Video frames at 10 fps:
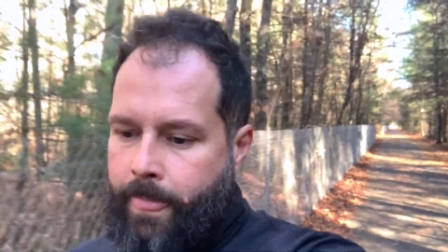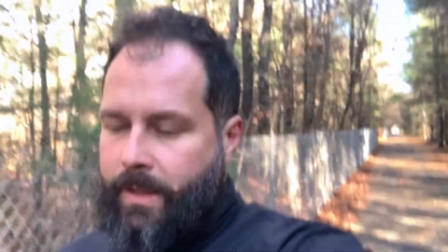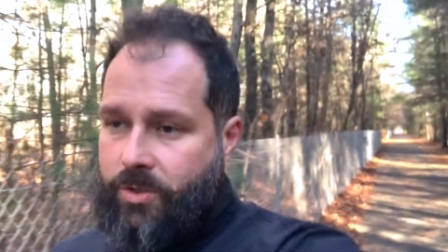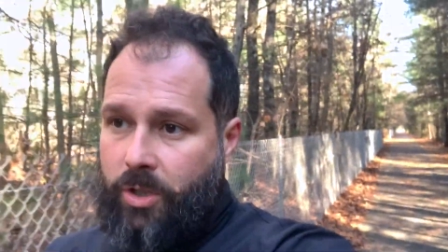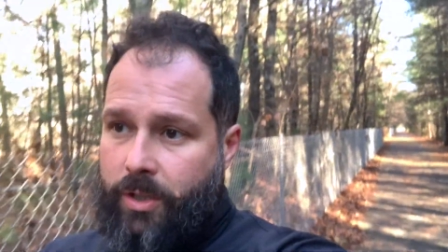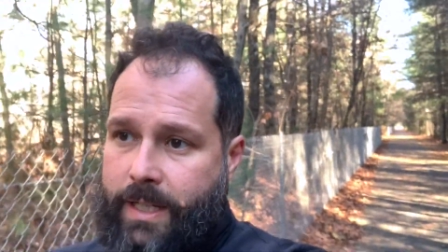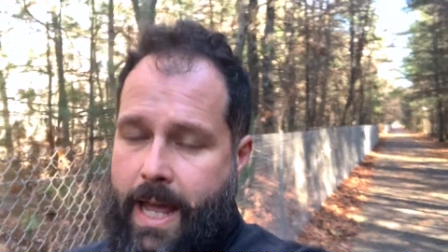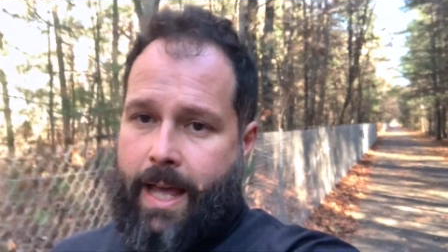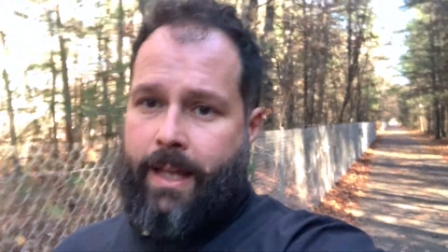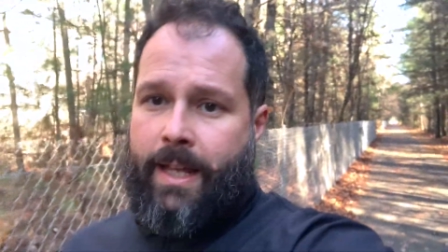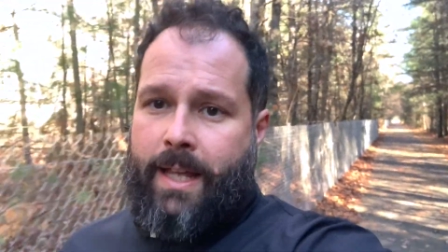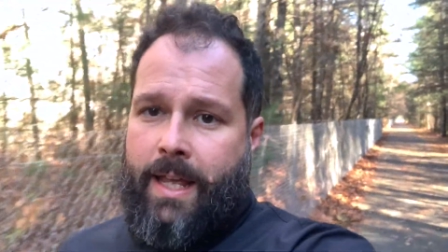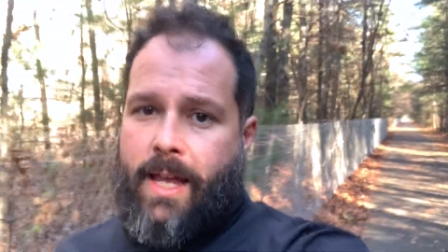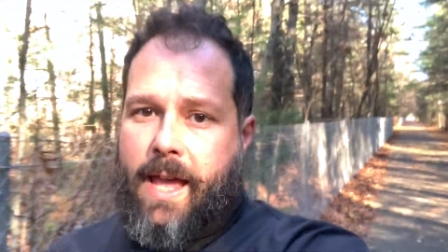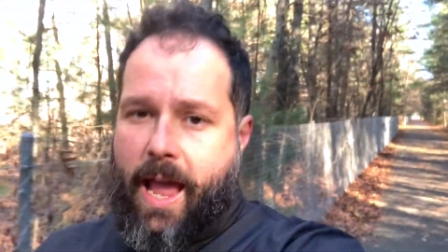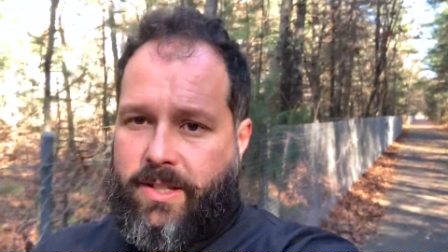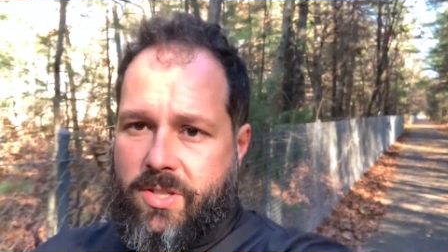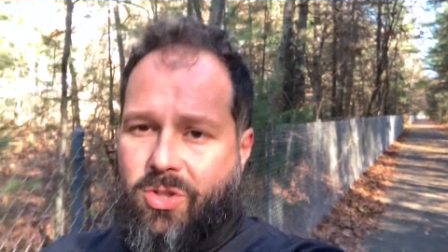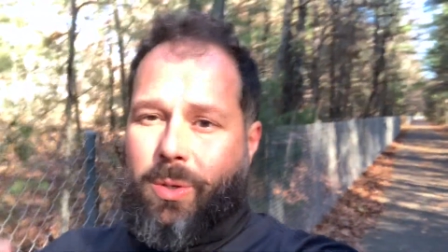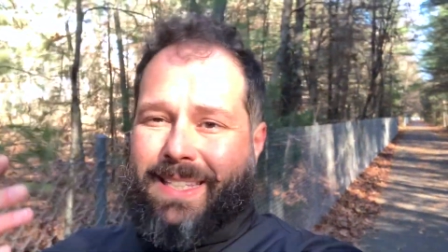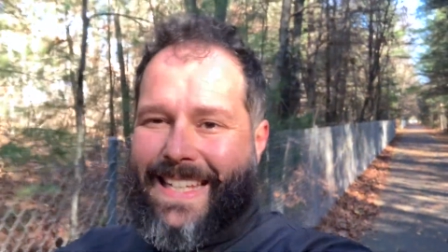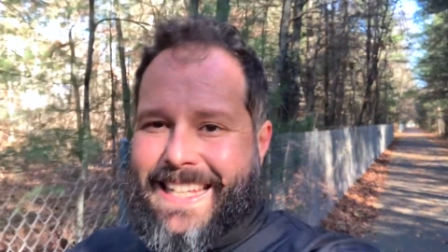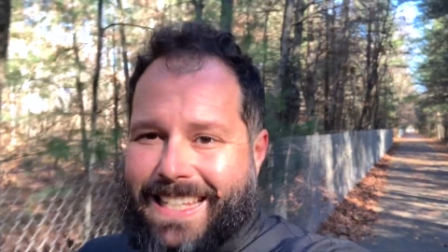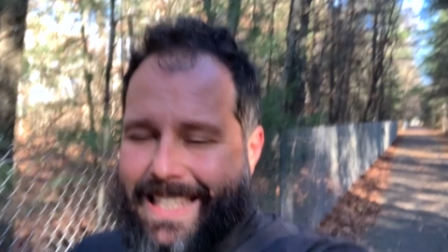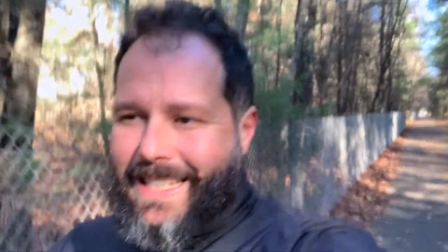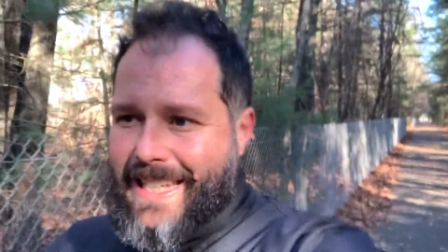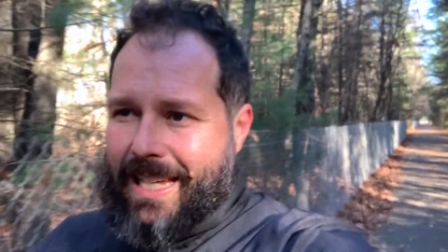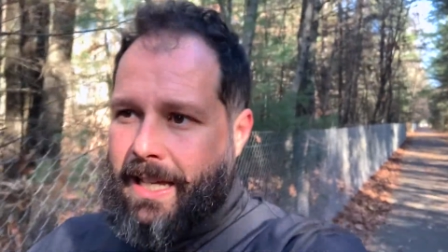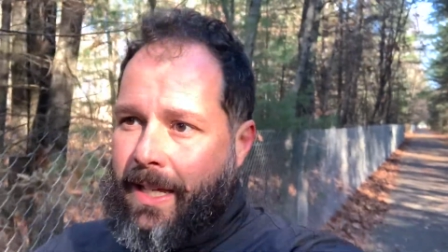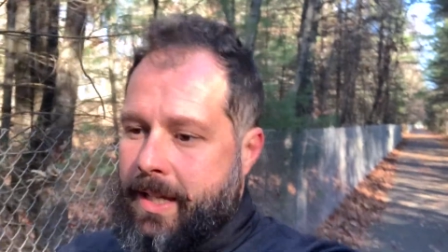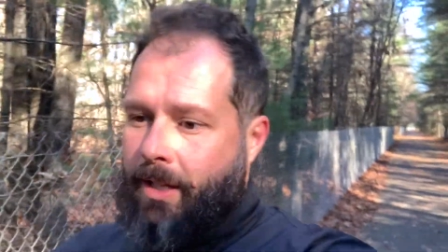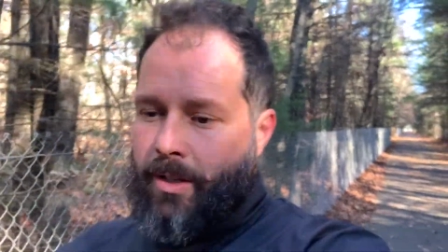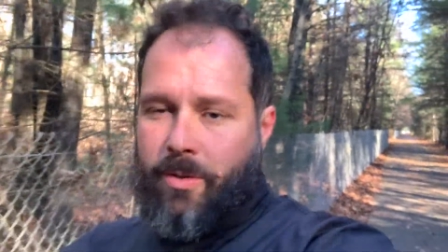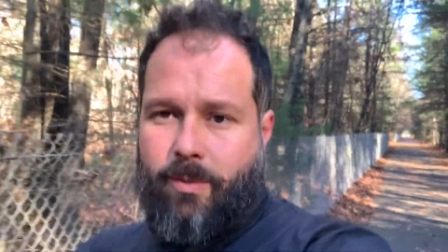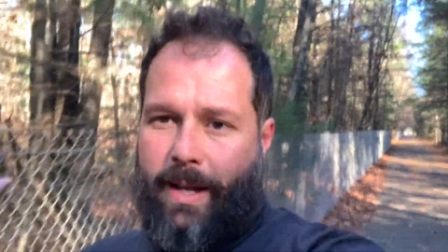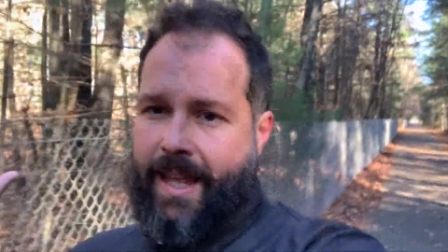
certainly not access to as easily right?